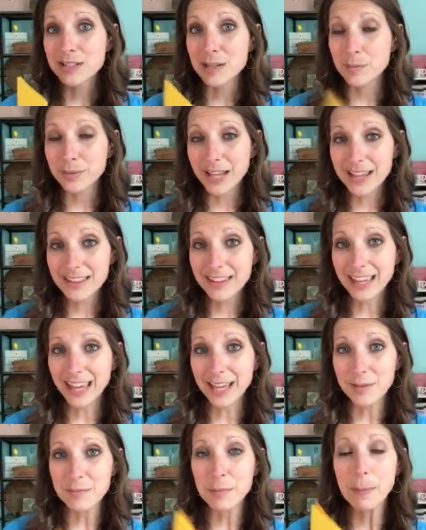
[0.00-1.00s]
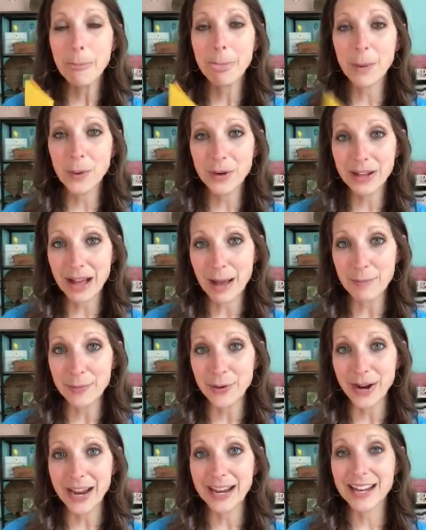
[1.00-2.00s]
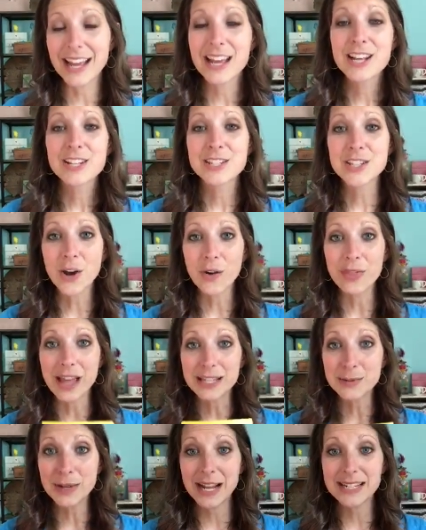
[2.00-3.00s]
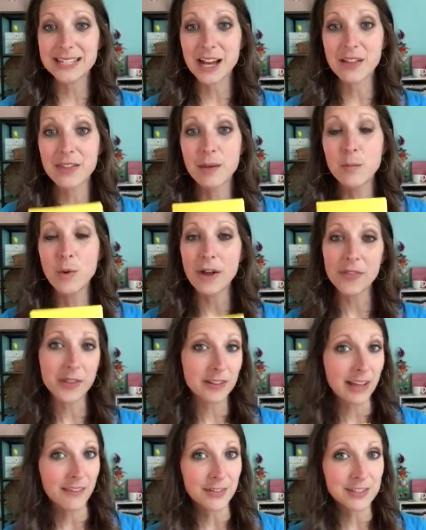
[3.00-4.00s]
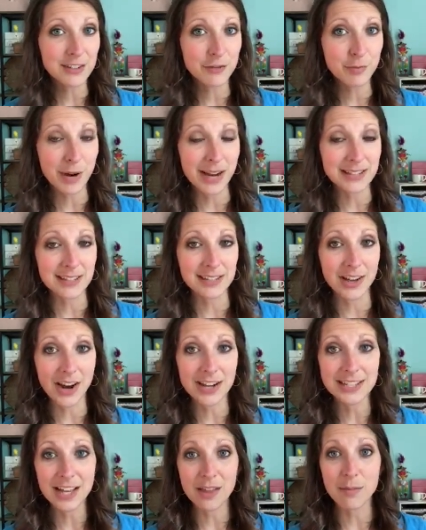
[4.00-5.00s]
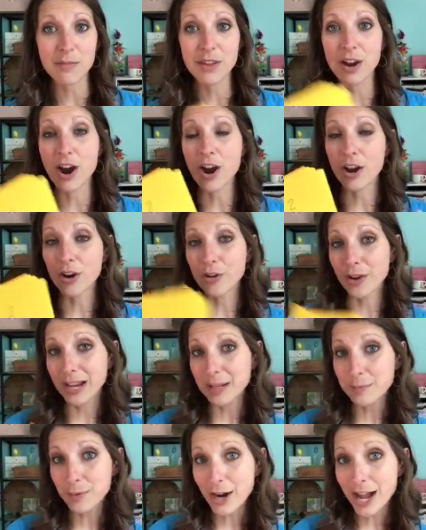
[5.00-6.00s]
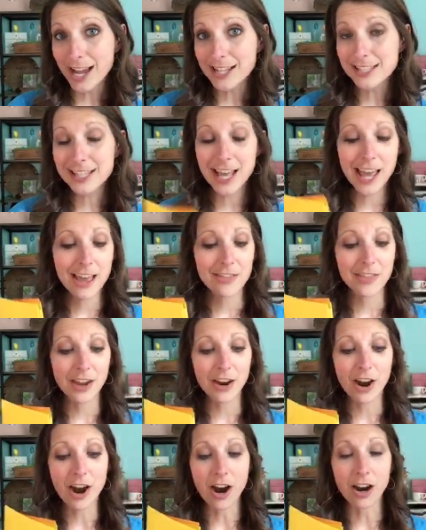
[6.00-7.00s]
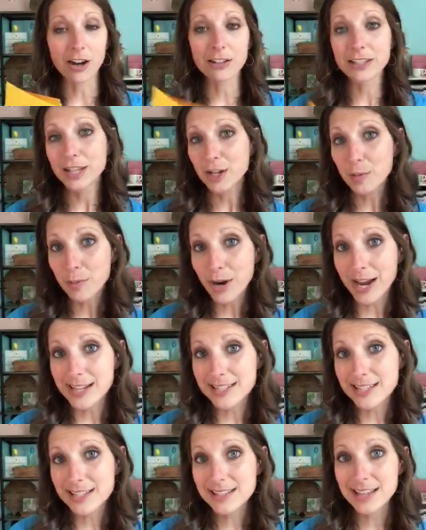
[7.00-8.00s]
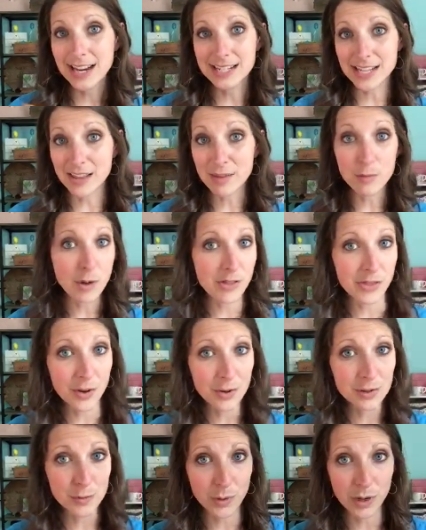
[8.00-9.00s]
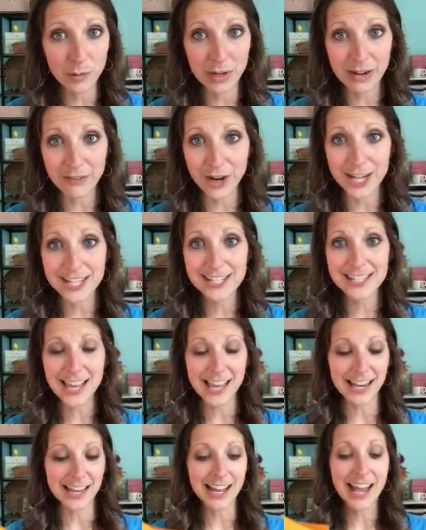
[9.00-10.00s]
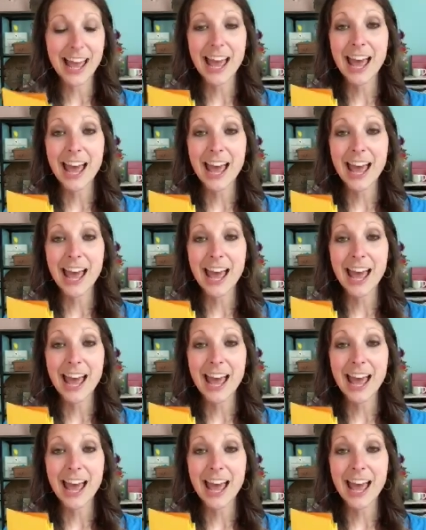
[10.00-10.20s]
to play the game, or to upgrade. So that's when I tell them what the levels of prizes are. I tell them there are a grand prize, there are little prizes, and I tell them what those were, whatever I decided,